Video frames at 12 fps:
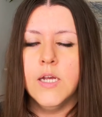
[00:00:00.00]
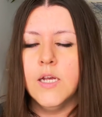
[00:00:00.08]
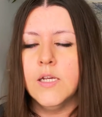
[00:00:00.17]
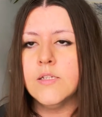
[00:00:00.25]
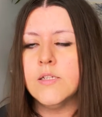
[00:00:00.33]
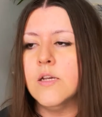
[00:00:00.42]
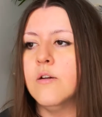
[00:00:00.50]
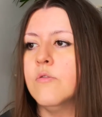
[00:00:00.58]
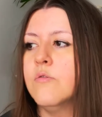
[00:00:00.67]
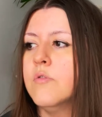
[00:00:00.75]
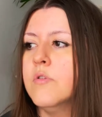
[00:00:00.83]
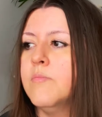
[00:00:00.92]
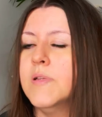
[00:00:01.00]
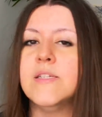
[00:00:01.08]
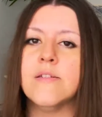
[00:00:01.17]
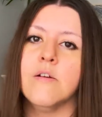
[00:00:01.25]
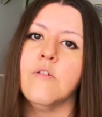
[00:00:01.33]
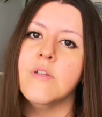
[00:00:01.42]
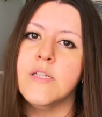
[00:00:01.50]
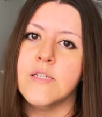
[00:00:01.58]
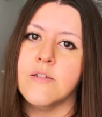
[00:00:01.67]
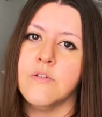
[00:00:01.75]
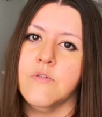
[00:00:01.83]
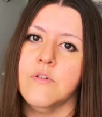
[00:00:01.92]
So please don't
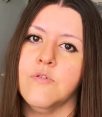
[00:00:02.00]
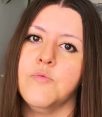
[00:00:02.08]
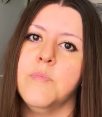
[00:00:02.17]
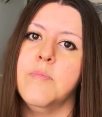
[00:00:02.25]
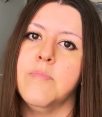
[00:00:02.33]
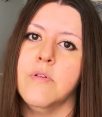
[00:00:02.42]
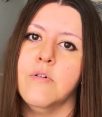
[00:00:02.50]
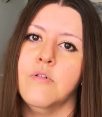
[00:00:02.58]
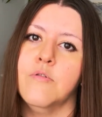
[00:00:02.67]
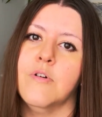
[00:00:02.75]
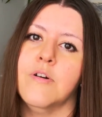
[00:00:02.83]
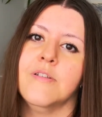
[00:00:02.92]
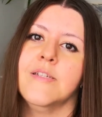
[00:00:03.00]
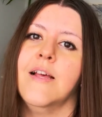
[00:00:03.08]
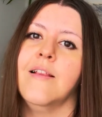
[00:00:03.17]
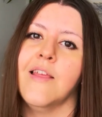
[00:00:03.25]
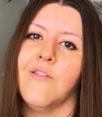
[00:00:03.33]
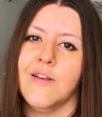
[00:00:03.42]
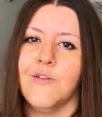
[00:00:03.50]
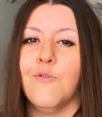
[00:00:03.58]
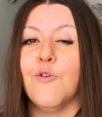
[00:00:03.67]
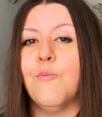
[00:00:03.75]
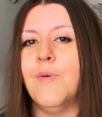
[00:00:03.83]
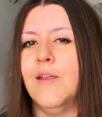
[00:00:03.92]
listen to those people who are telling you that
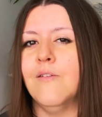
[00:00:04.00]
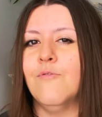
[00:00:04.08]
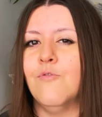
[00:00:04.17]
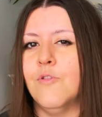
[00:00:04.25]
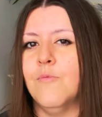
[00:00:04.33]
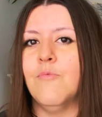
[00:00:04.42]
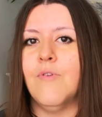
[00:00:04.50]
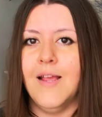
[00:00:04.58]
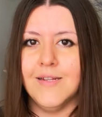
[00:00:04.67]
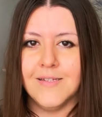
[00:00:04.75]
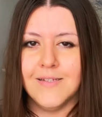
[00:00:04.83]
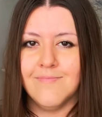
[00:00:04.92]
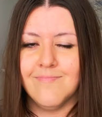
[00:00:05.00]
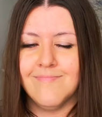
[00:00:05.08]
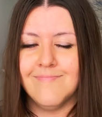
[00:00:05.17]
you are paying for the brand.